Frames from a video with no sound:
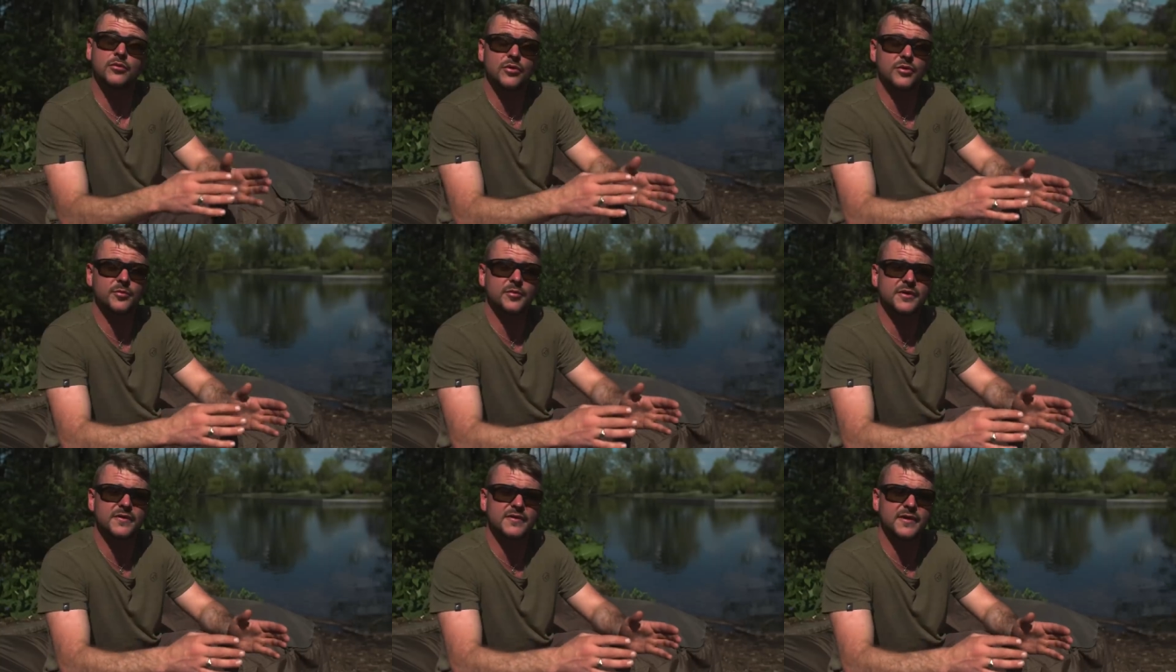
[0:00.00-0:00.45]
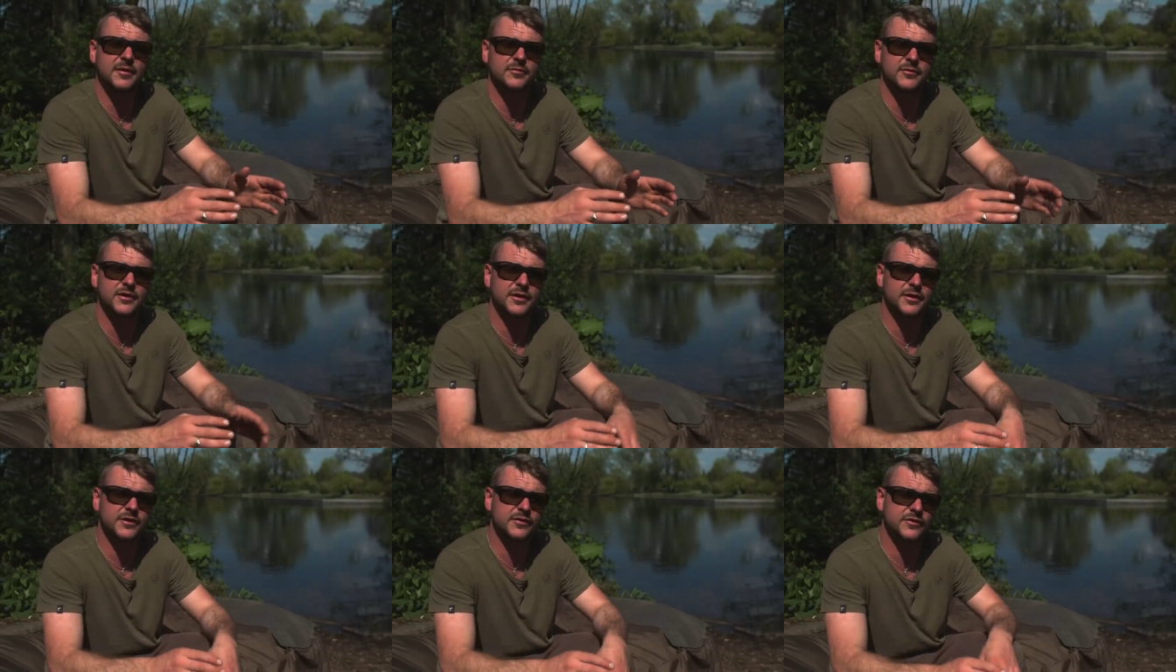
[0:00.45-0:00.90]
could have been
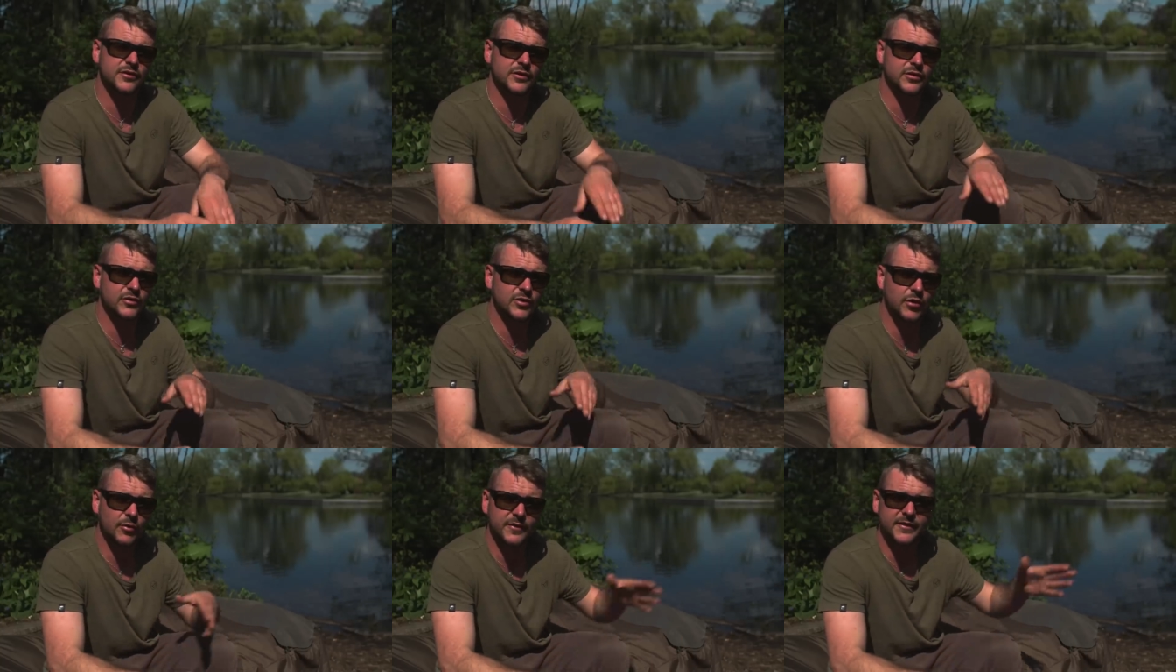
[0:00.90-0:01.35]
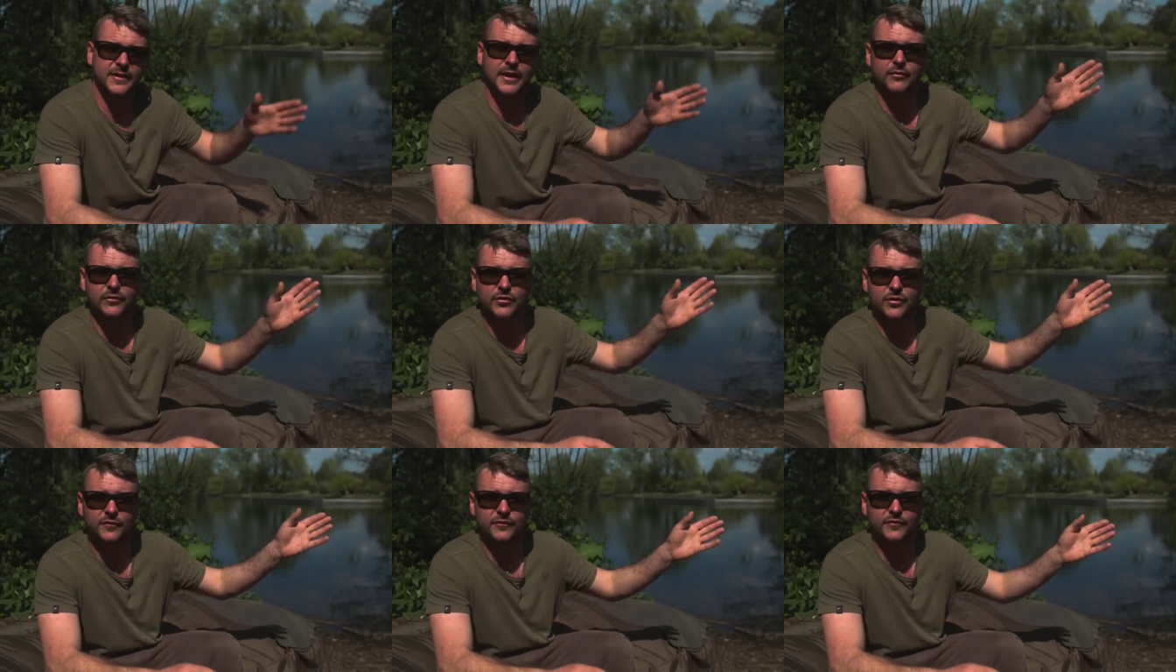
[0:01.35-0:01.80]
tempted into going
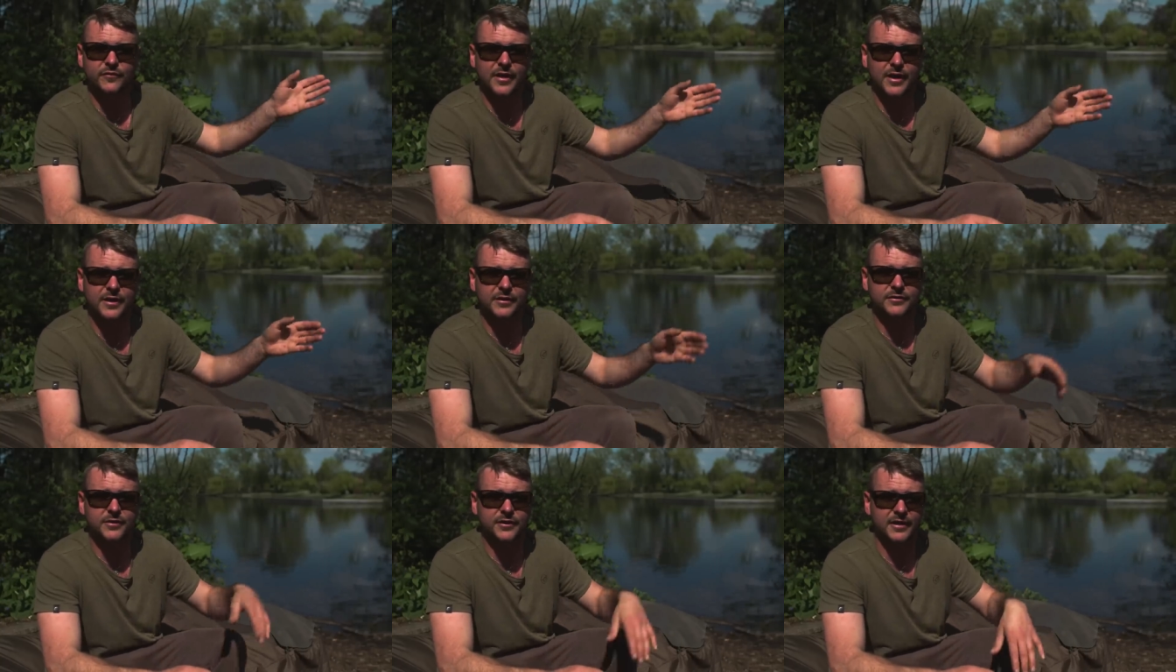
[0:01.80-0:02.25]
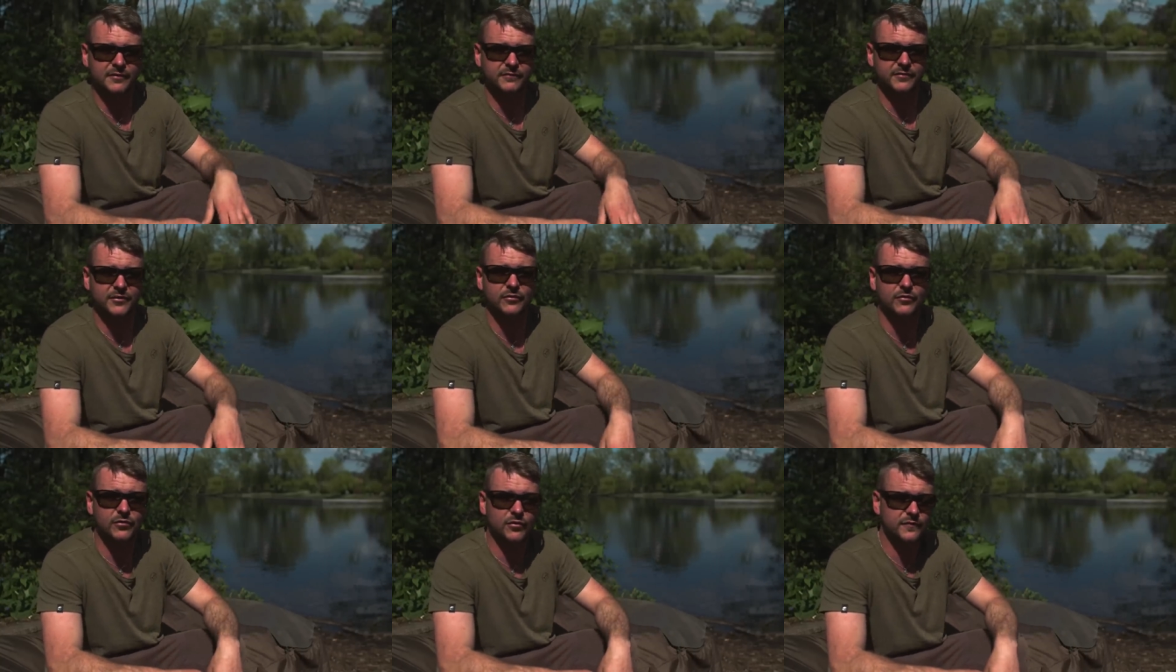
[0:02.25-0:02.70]
down the other end and
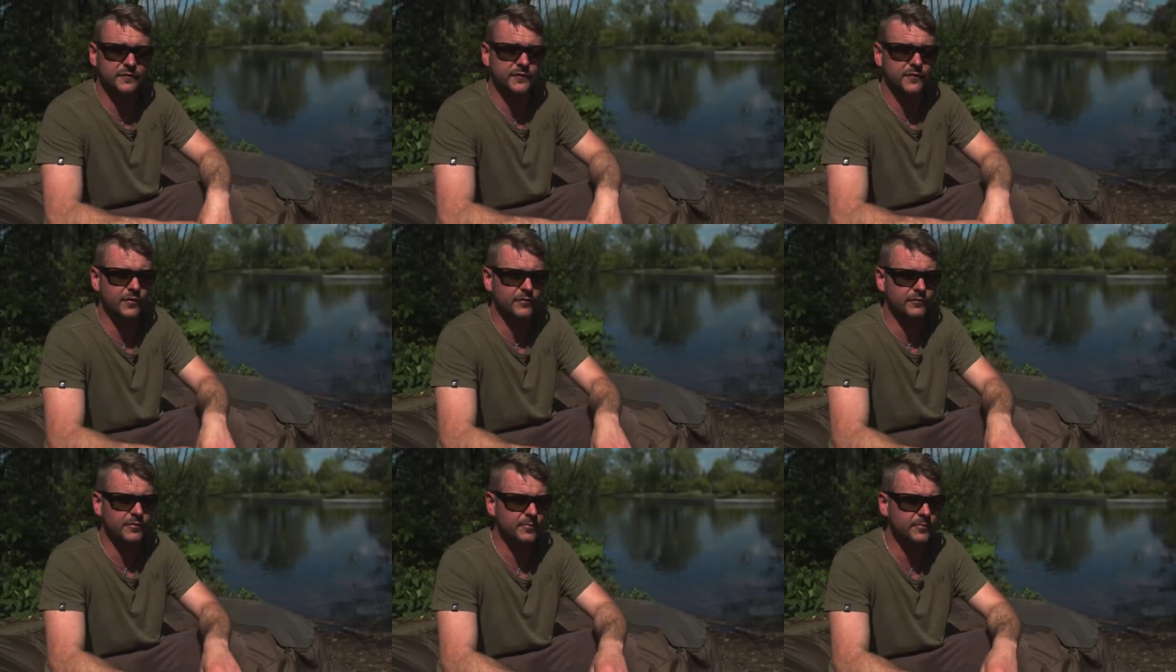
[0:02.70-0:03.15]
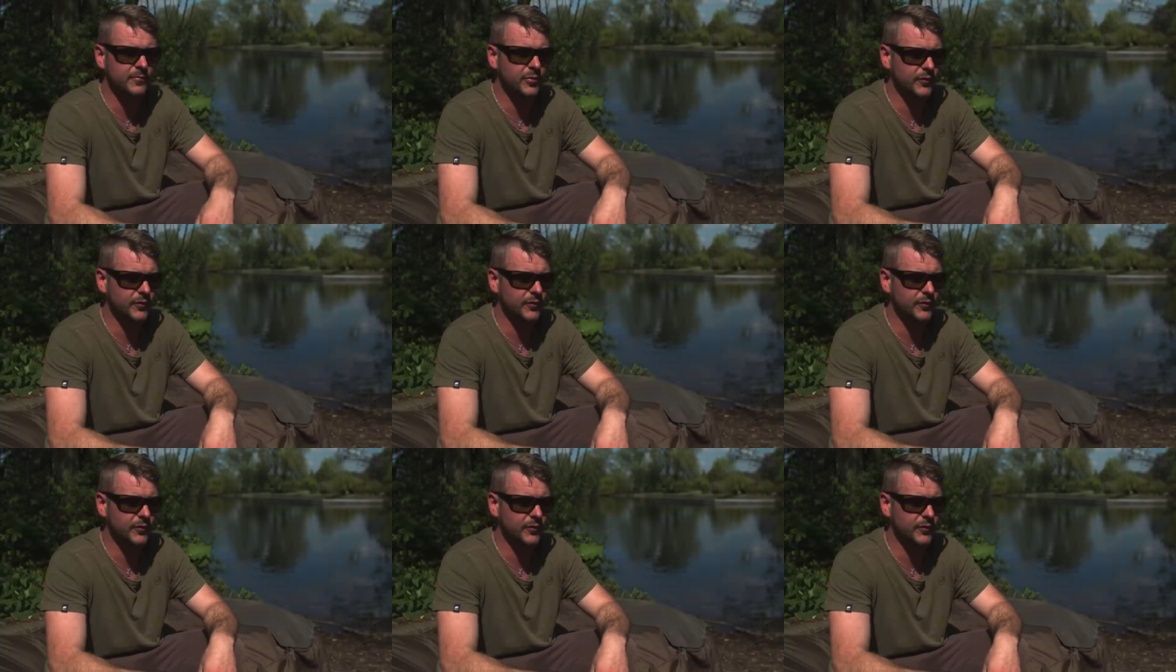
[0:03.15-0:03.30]
having a look for them.